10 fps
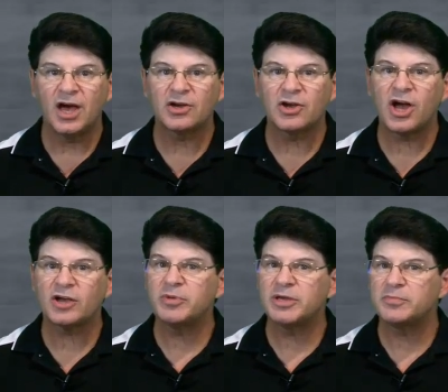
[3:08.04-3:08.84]
a
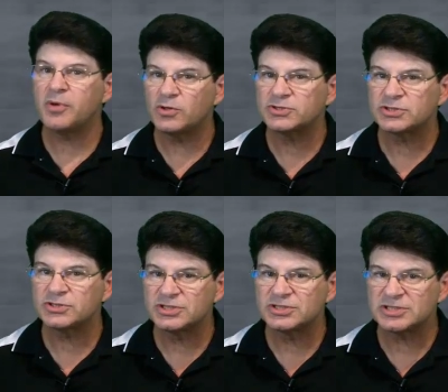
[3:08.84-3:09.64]
cockpit
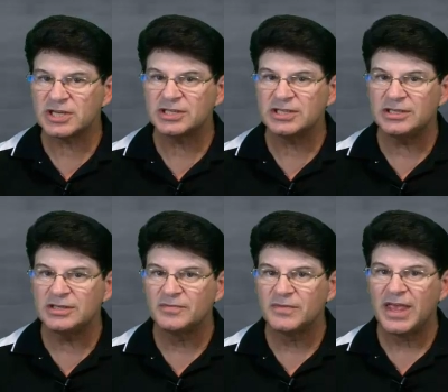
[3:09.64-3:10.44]
poster to study,
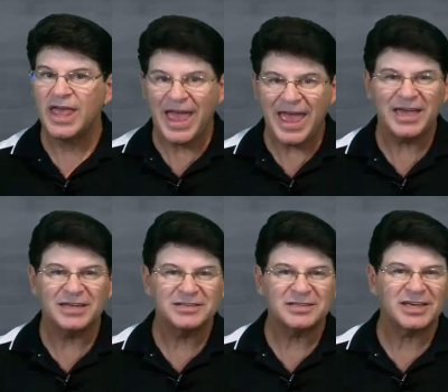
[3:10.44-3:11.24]

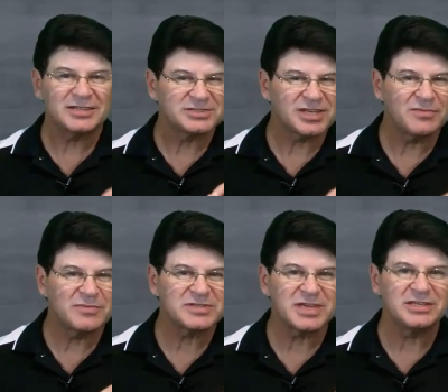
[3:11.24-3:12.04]
and
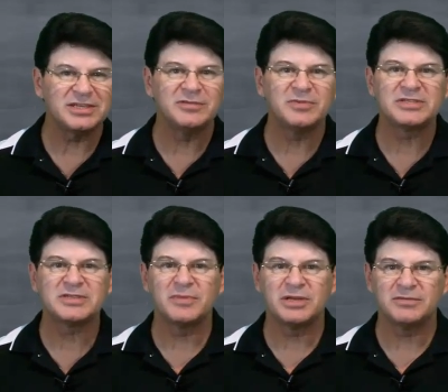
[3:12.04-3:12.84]
assignments that need to be
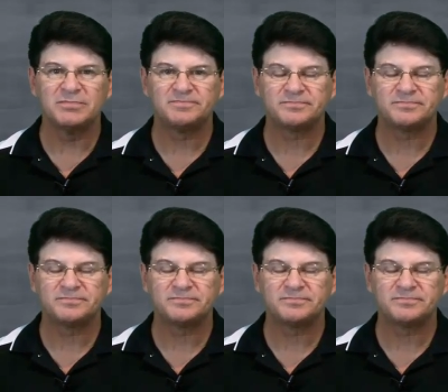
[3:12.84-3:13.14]
submitted.